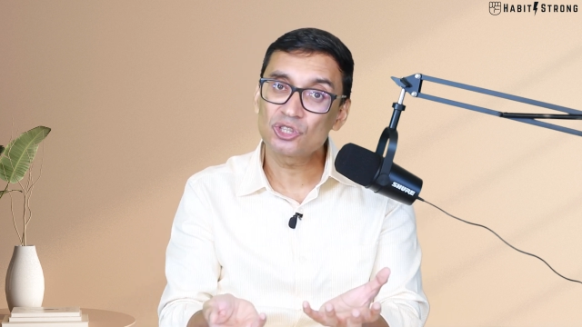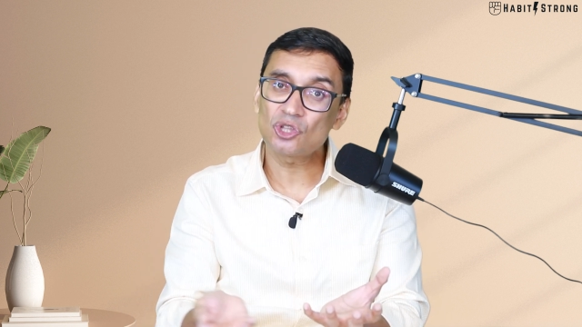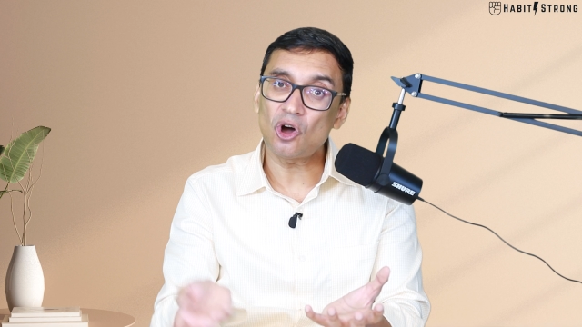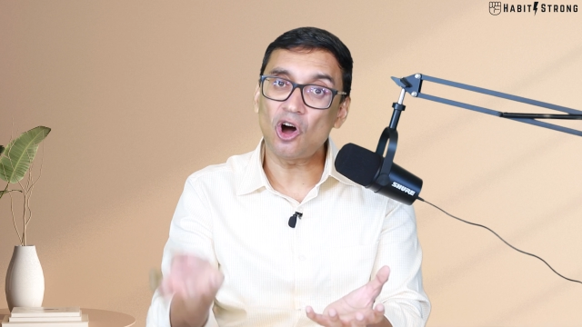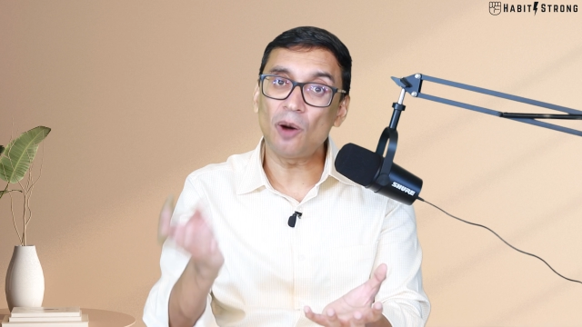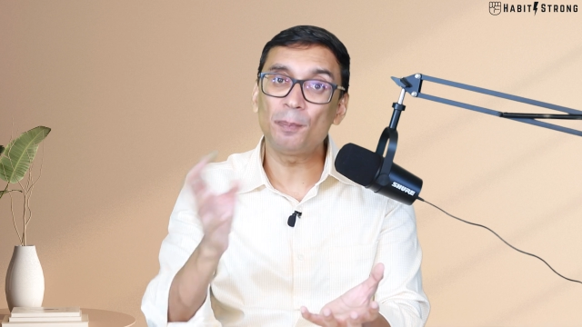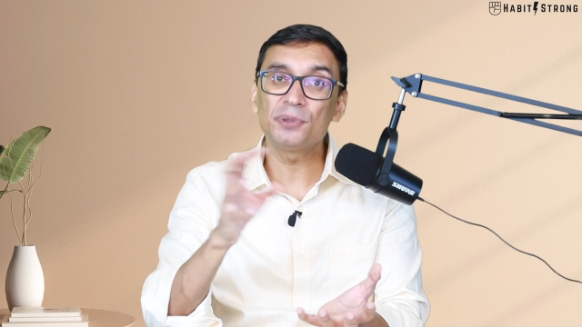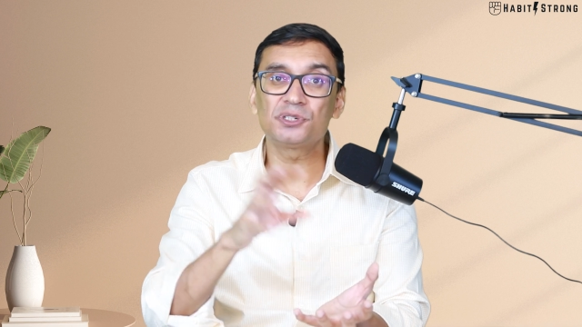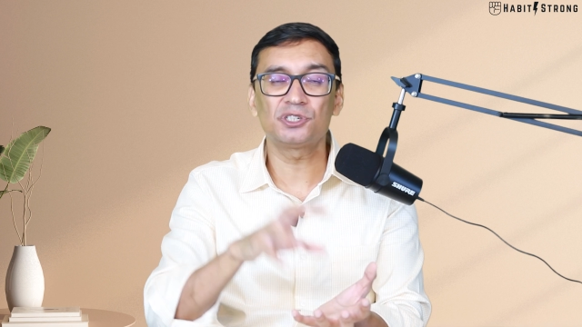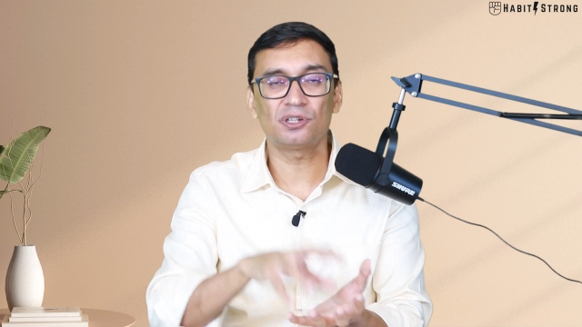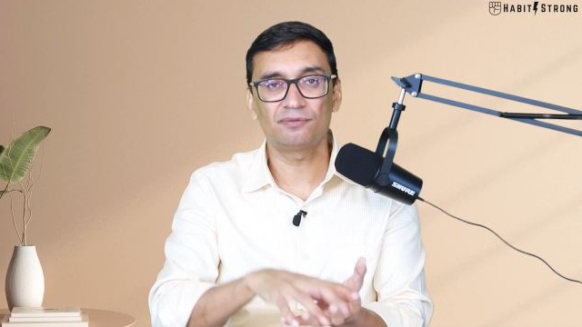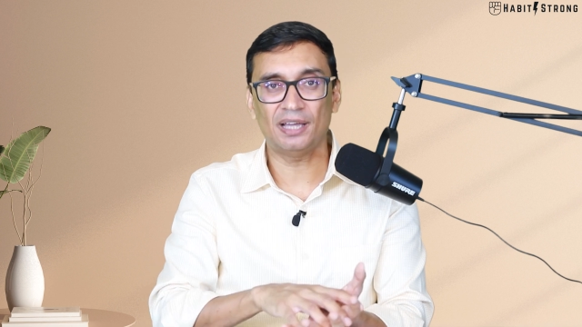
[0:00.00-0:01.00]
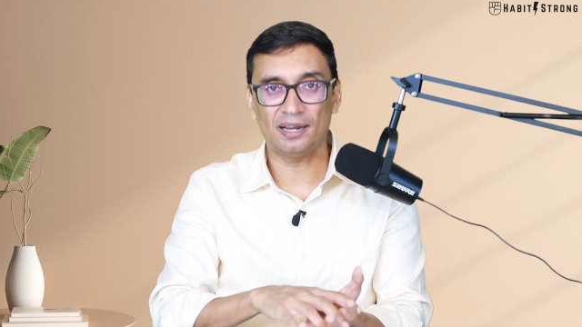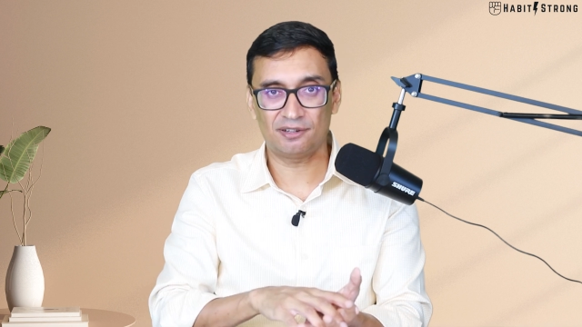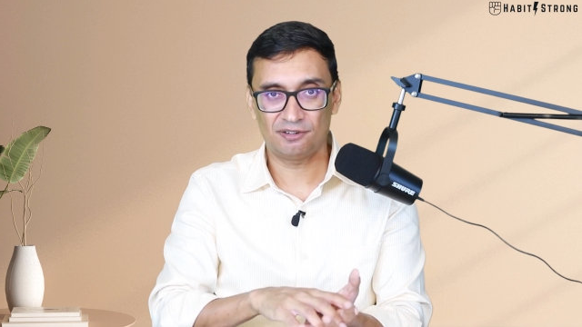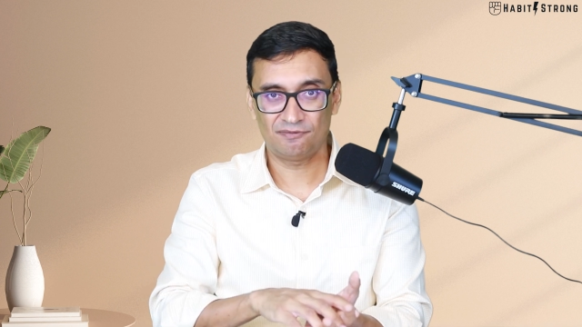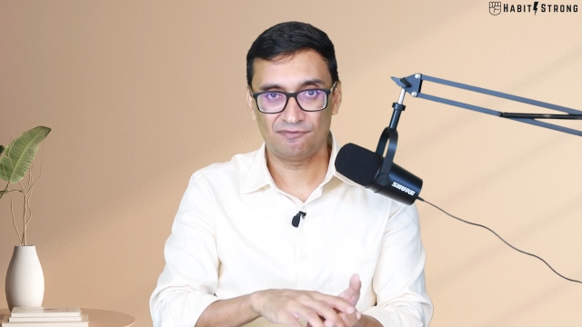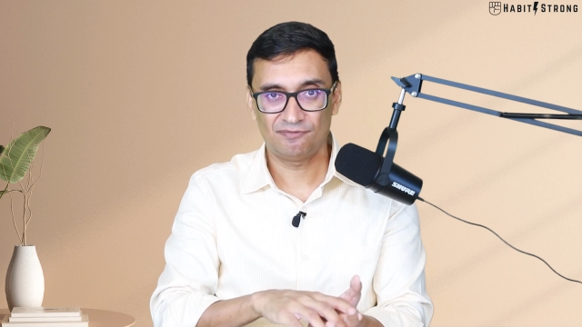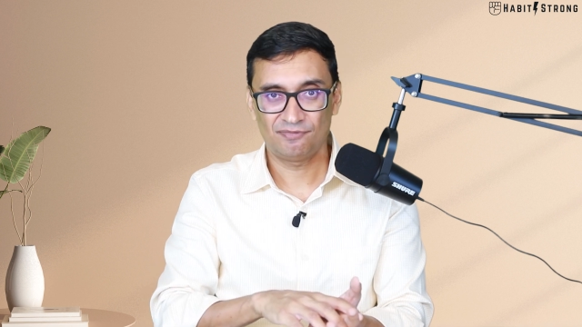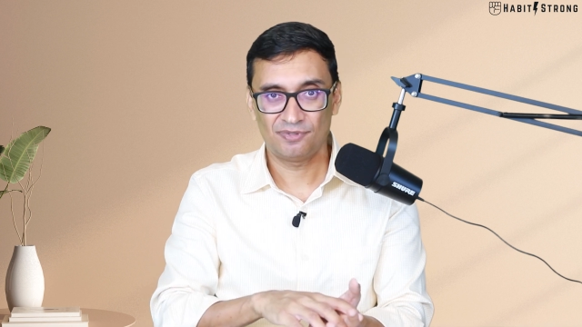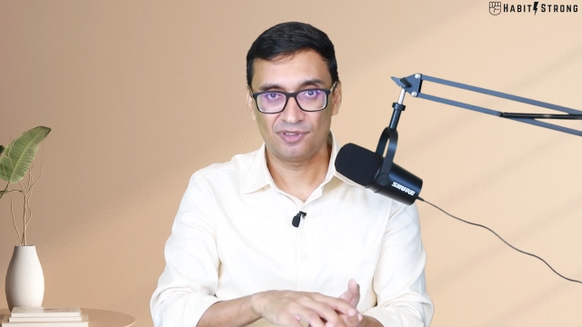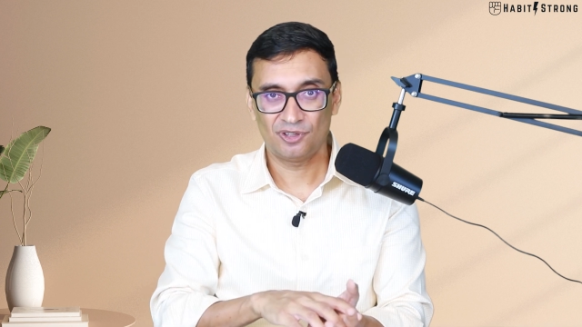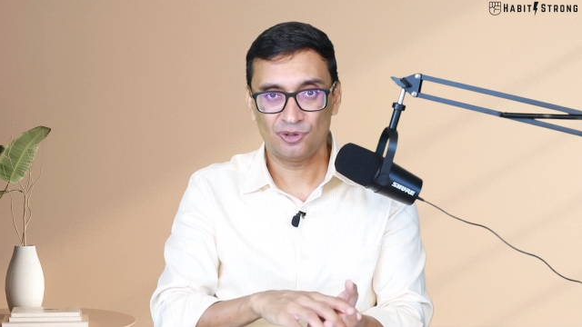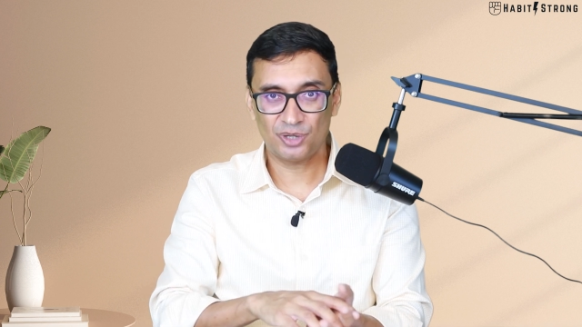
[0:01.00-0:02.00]
the opposite of that,
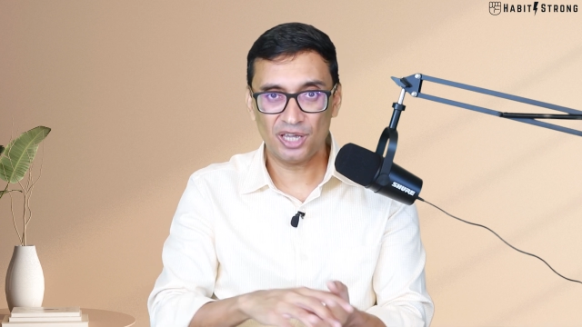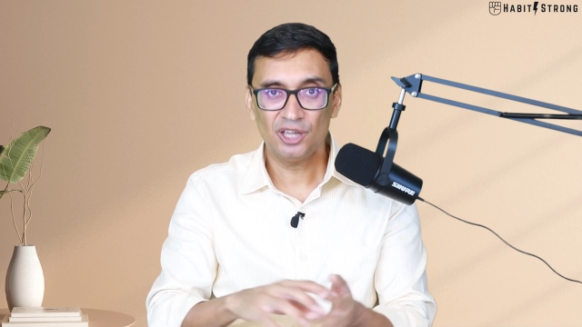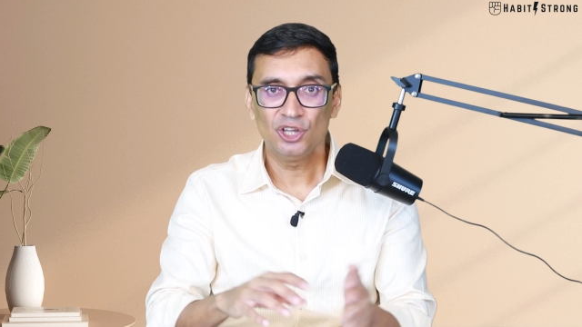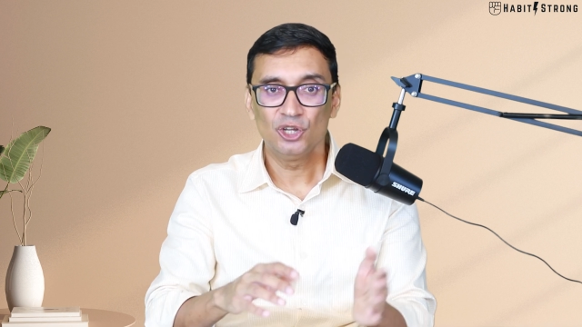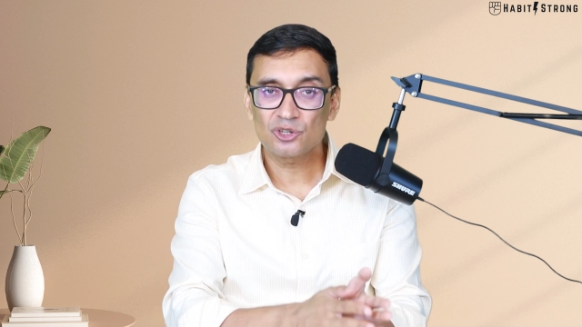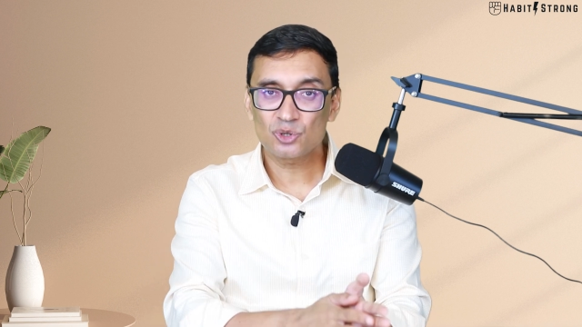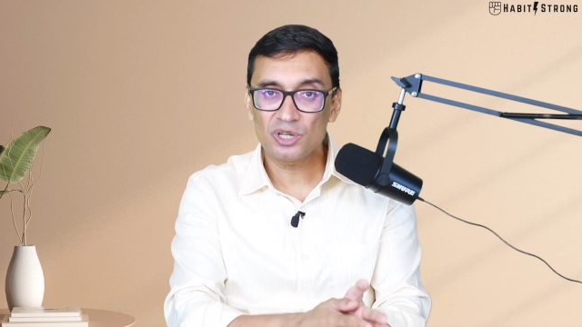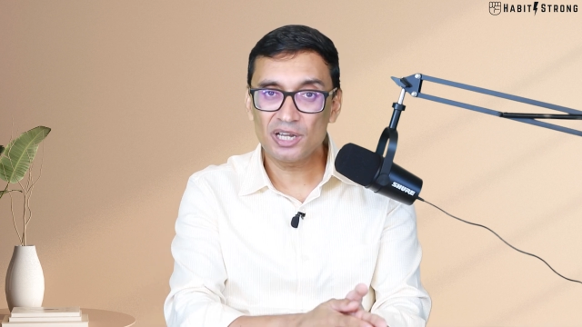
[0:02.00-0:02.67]
okay? So